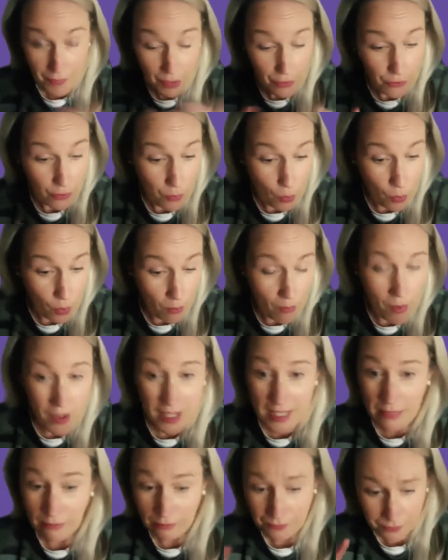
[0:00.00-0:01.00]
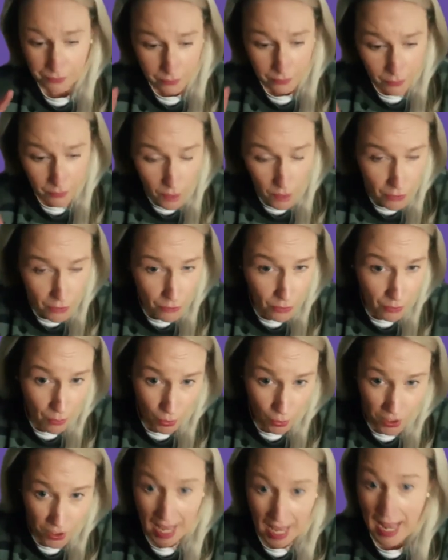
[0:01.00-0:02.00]
for more money, for
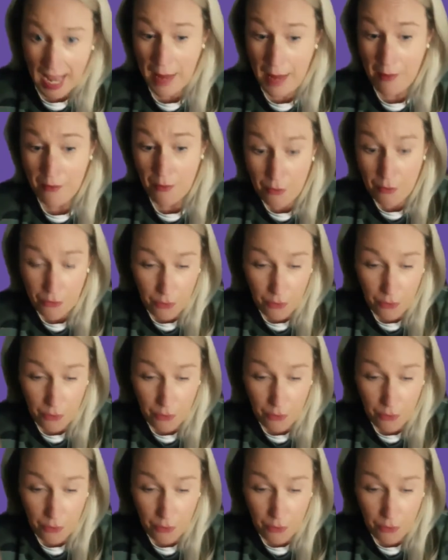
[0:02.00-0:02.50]
more time,